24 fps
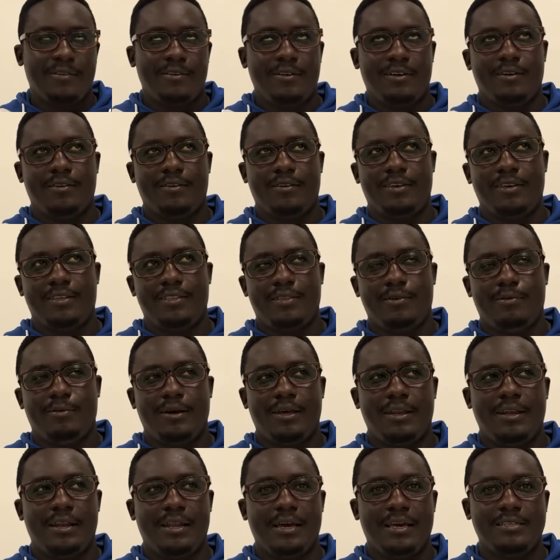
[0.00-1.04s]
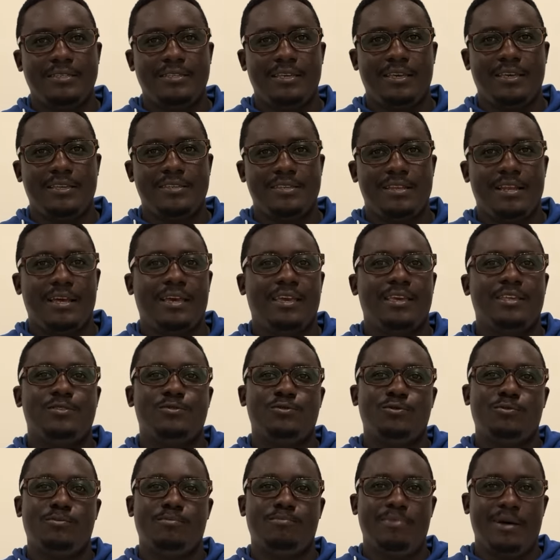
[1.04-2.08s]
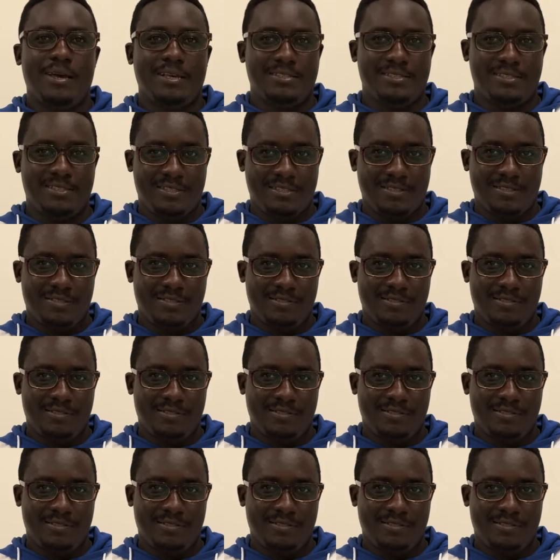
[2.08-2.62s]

Okay, the word lysing is like it will burst